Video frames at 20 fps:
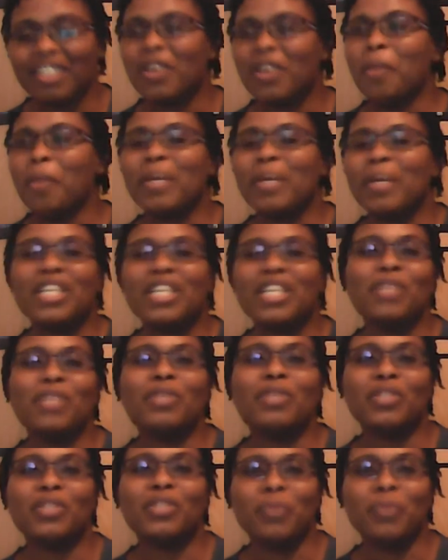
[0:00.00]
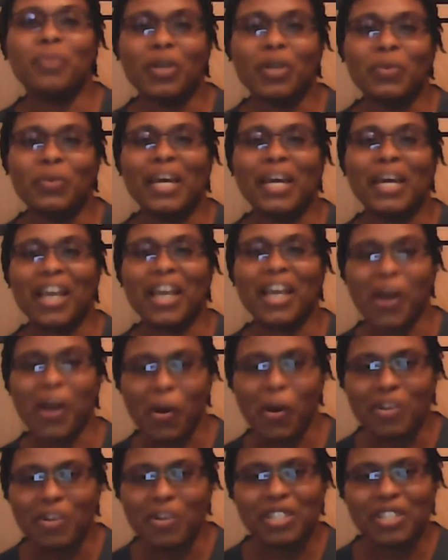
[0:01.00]
But he was the one who
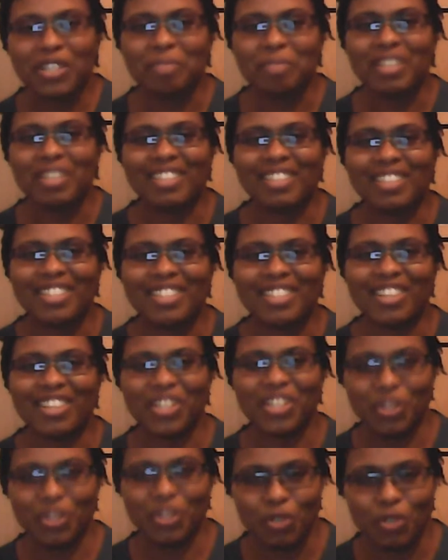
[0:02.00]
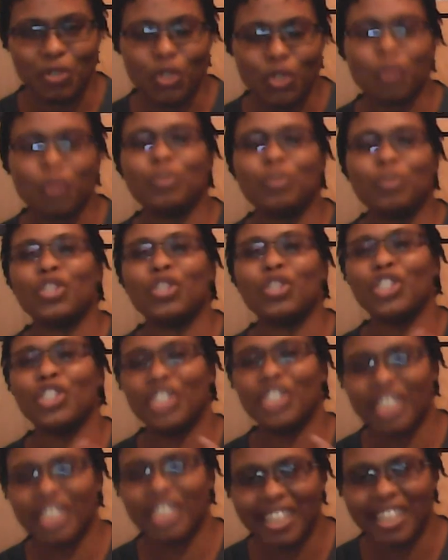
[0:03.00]
encouraged me to start YouTube to
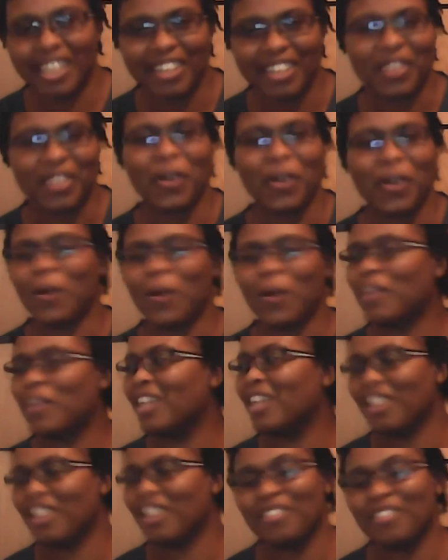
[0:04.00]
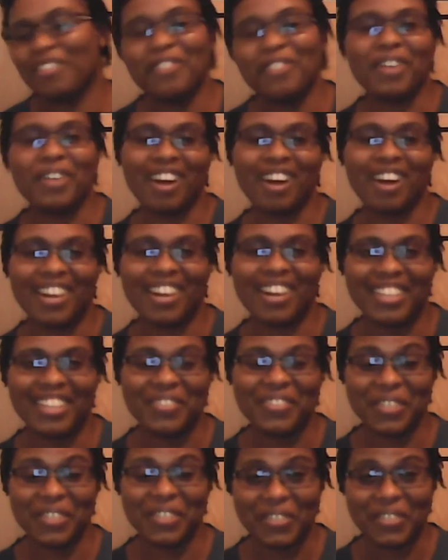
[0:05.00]
share all the love of gardening
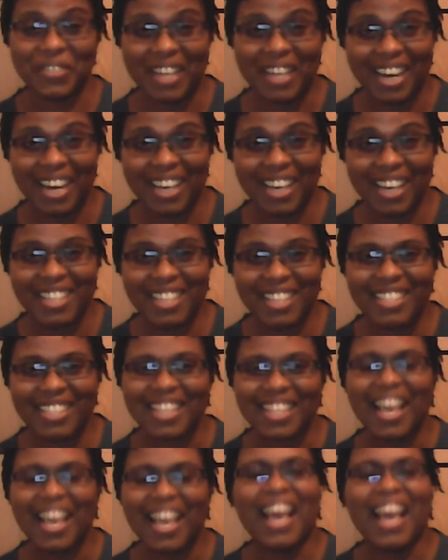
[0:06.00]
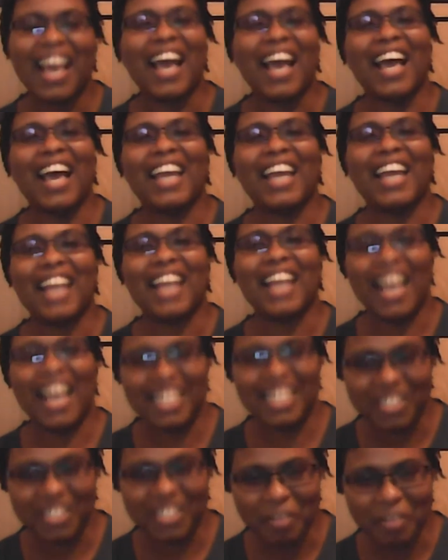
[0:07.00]
with you guys. And as
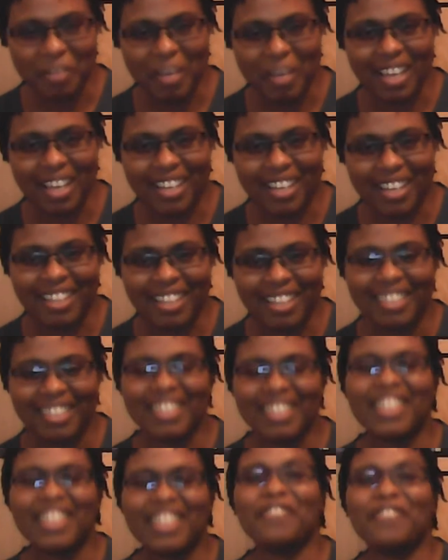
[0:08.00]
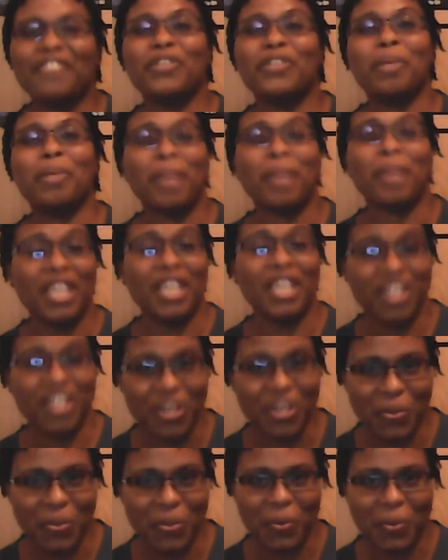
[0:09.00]
a Jamaican, even though I'm in
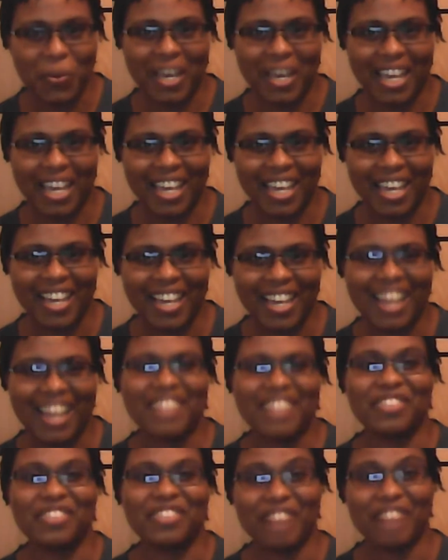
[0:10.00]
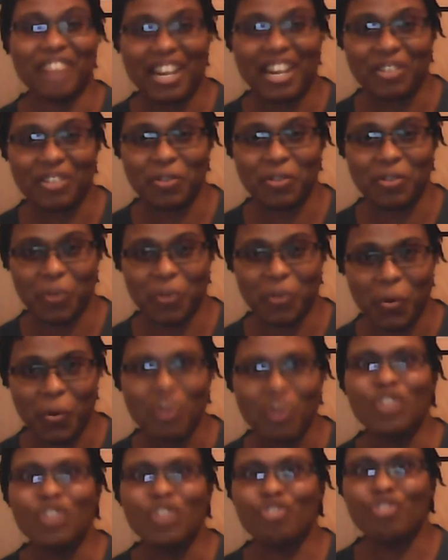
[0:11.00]
the UK, I try to grow
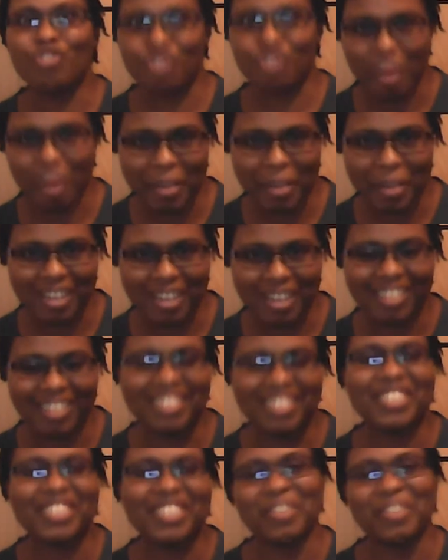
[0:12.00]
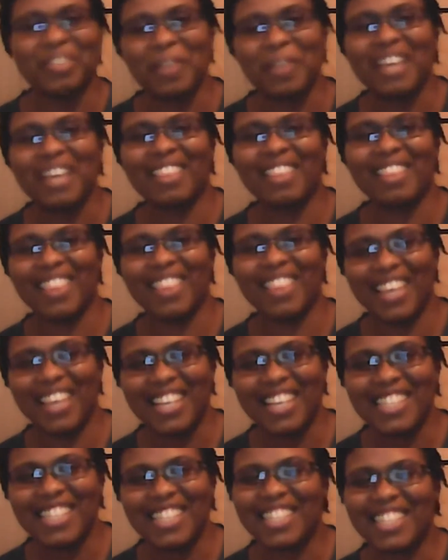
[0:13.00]
tropical Jamaican
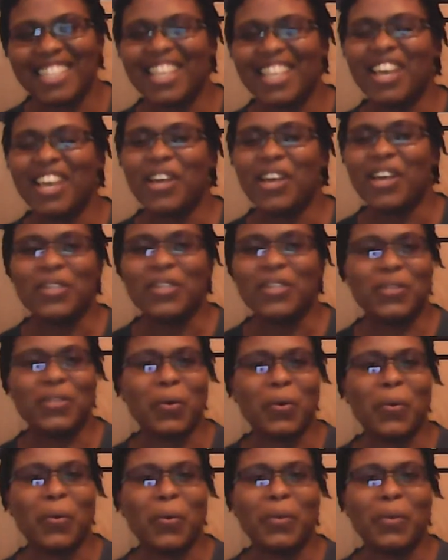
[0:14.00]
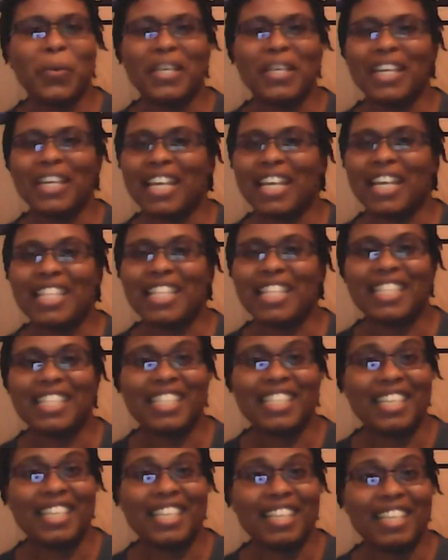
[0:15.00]
things. So you can
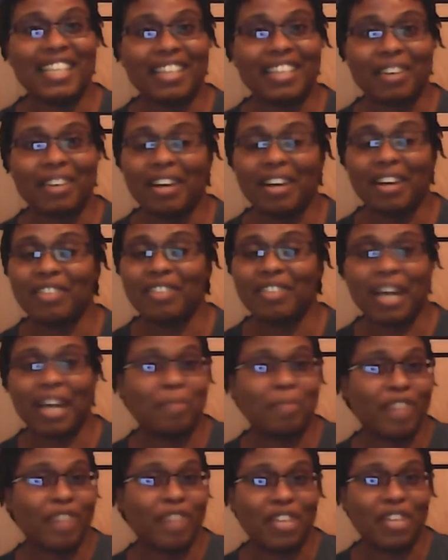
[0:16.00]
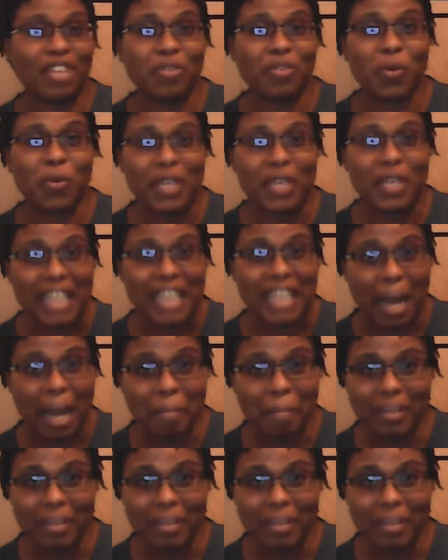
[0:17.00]
see I'm trying to grow yam.